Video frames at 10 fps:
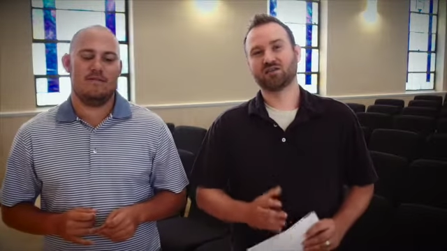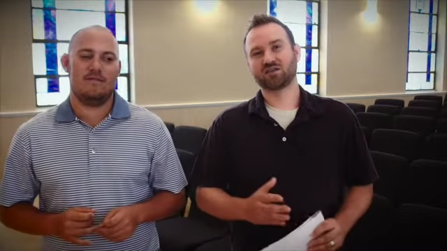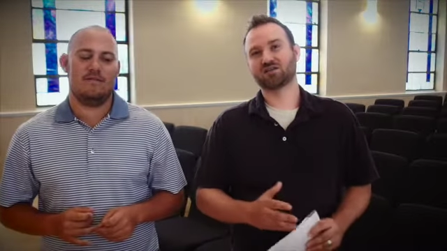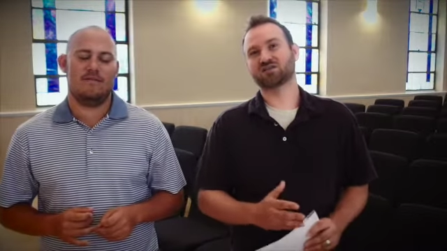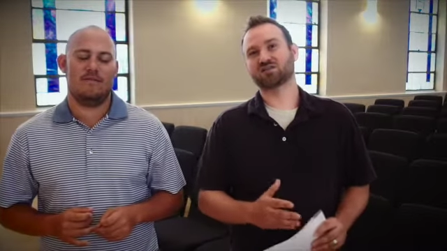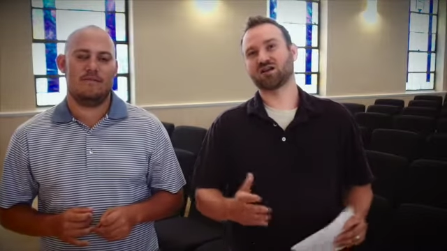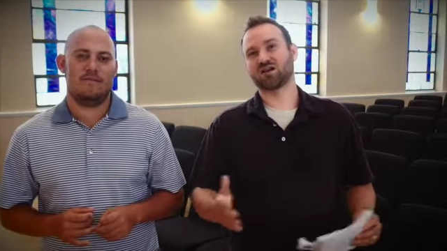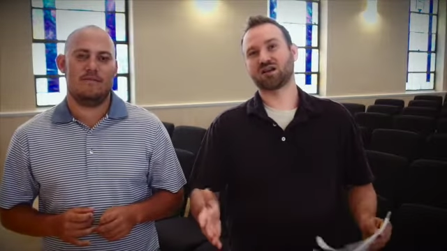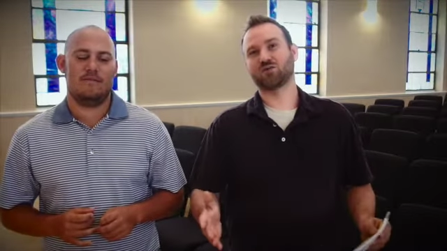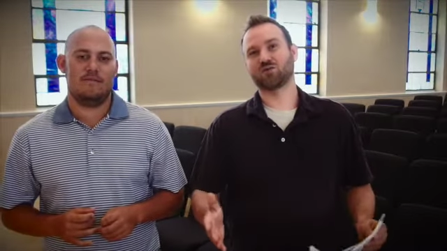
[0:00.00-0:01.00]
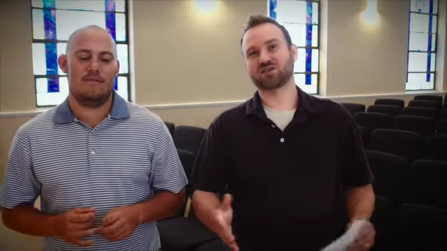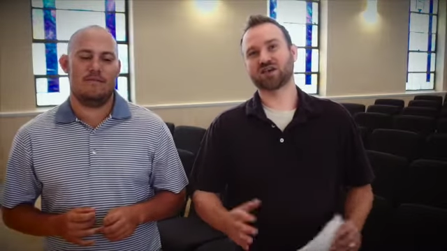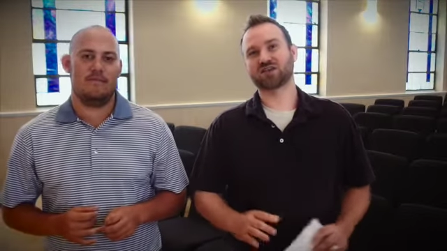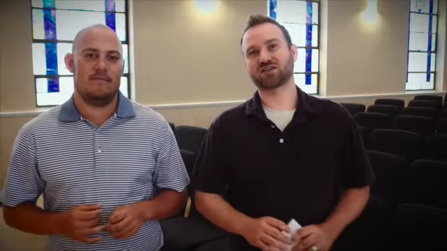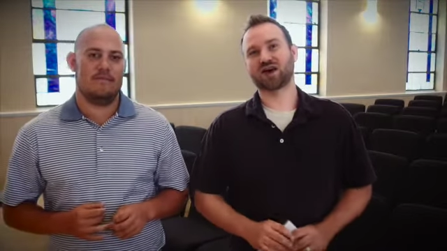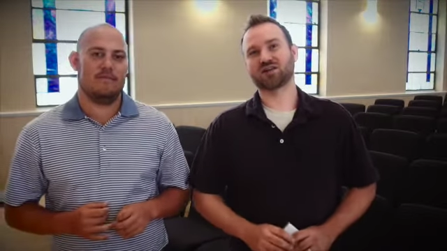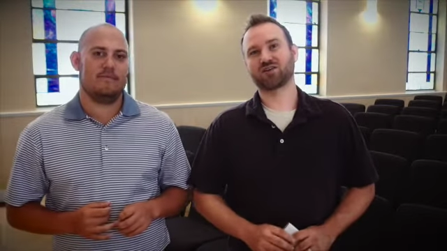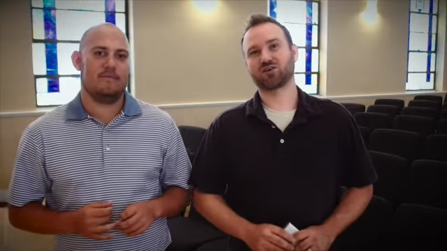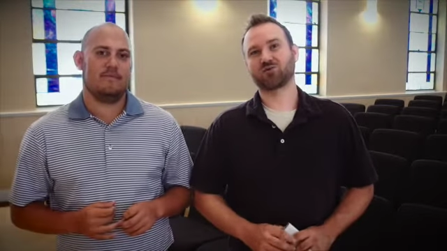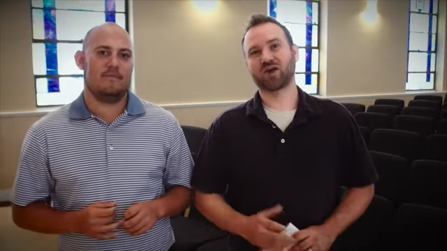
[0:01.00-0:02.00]
Speaker 1: This is a Sunday that we set aside
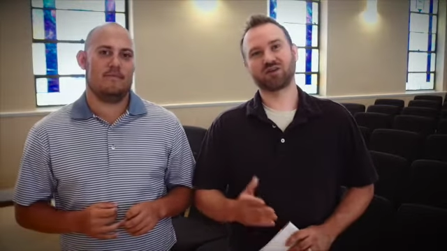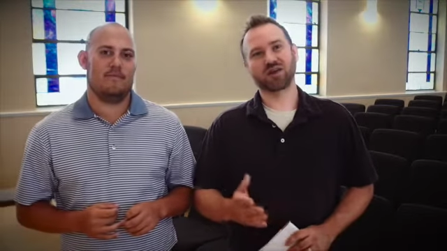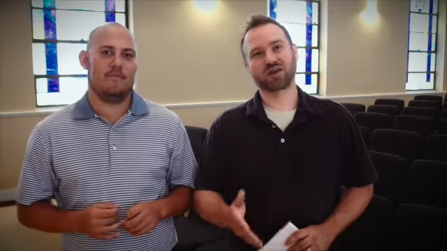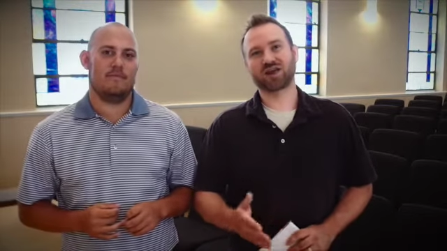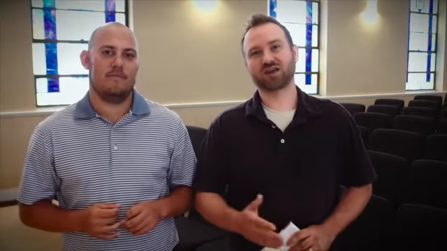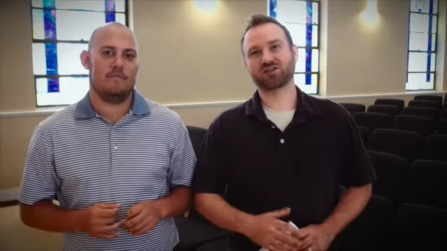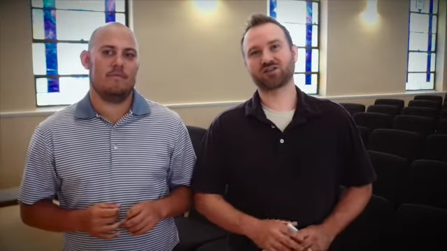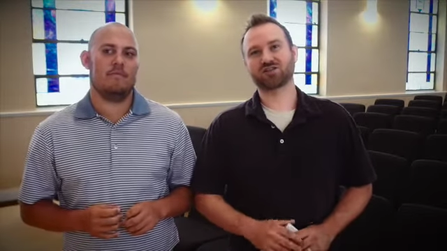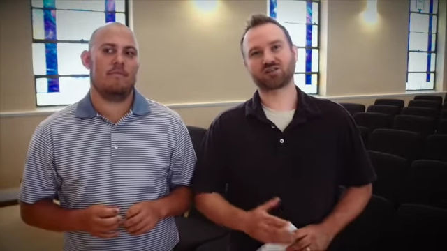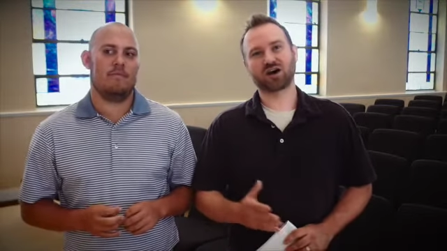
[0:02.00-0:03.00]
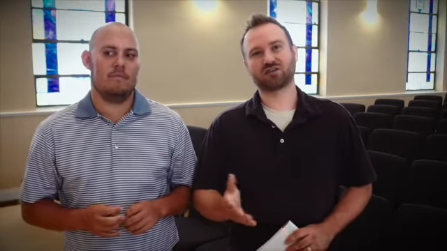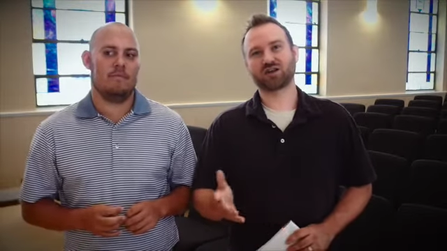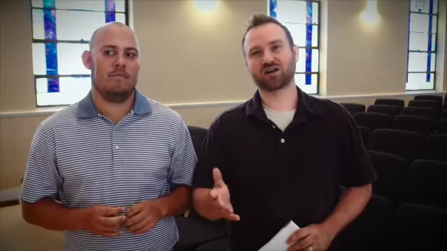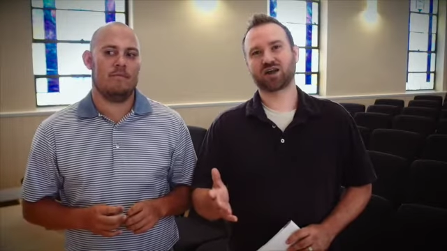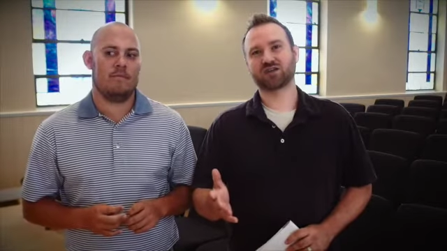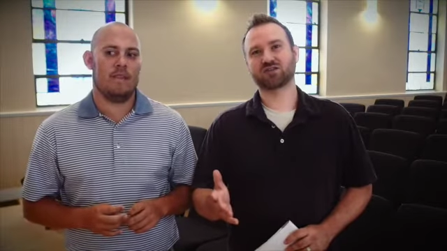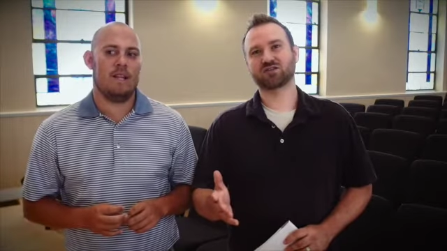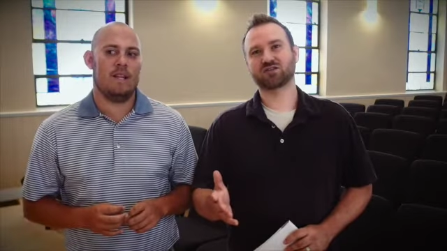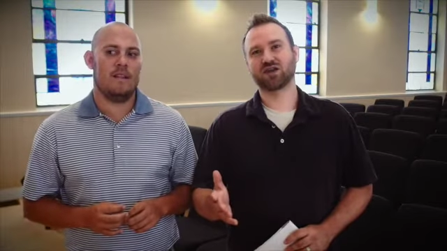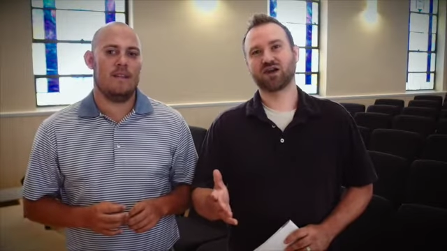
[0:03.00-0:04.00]
to do baby dedications, child
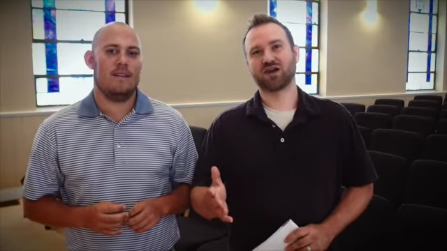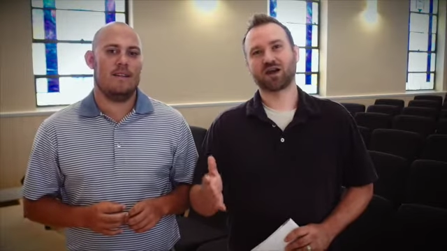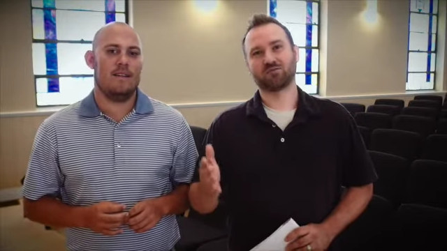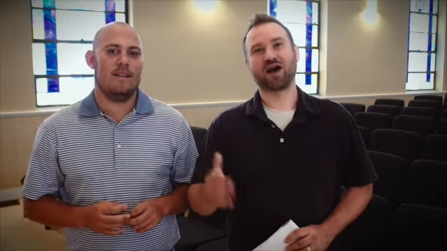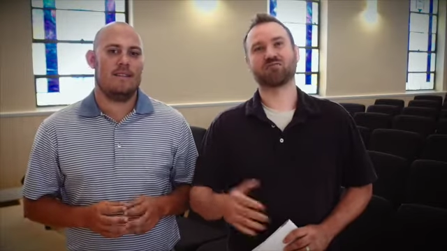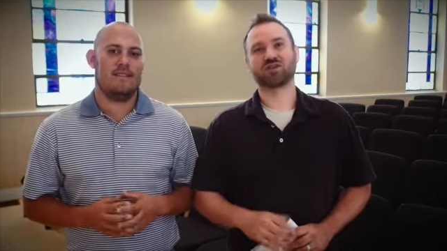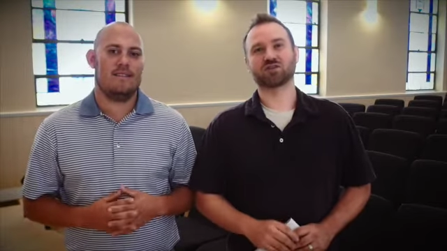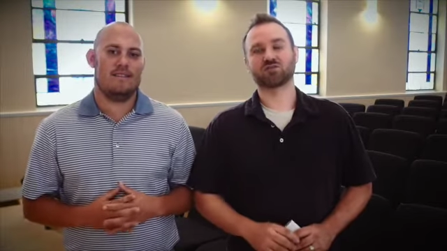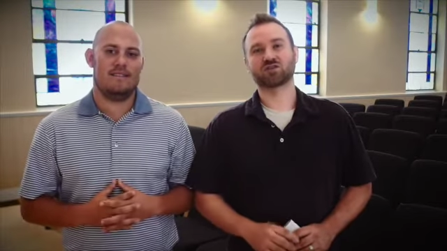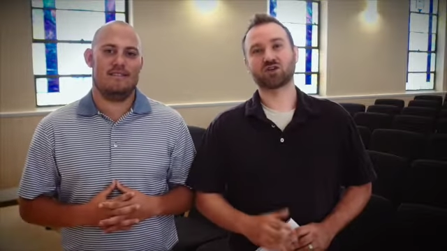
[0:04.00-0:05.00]
dedications, and baptisms.